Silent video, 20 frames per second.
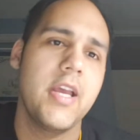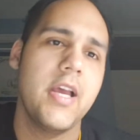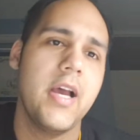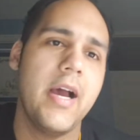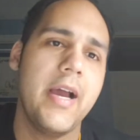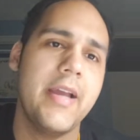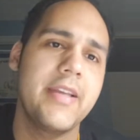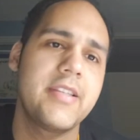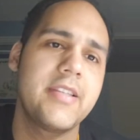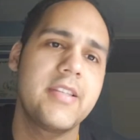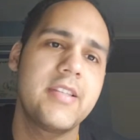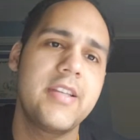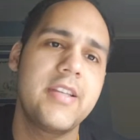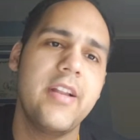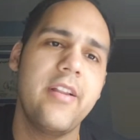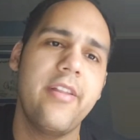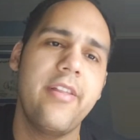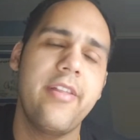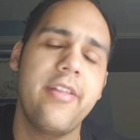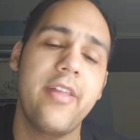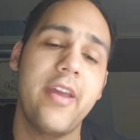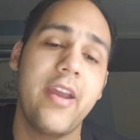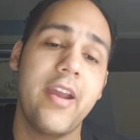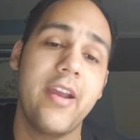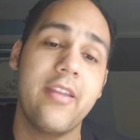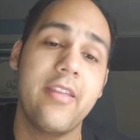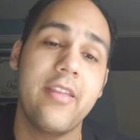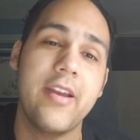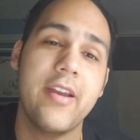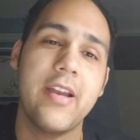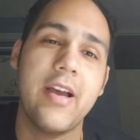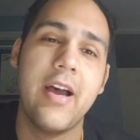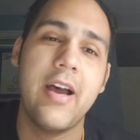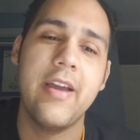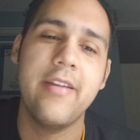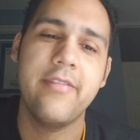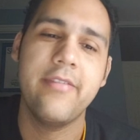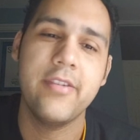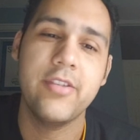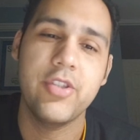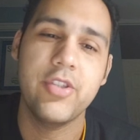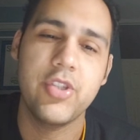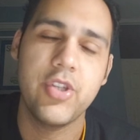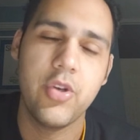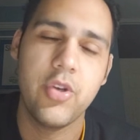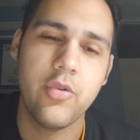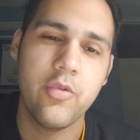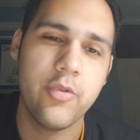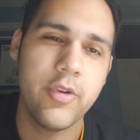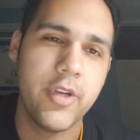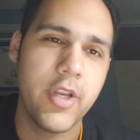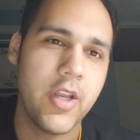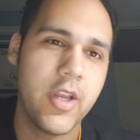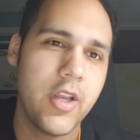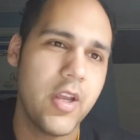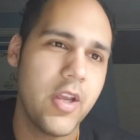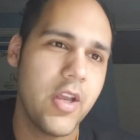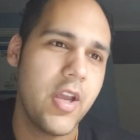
I still think that Ivan Toney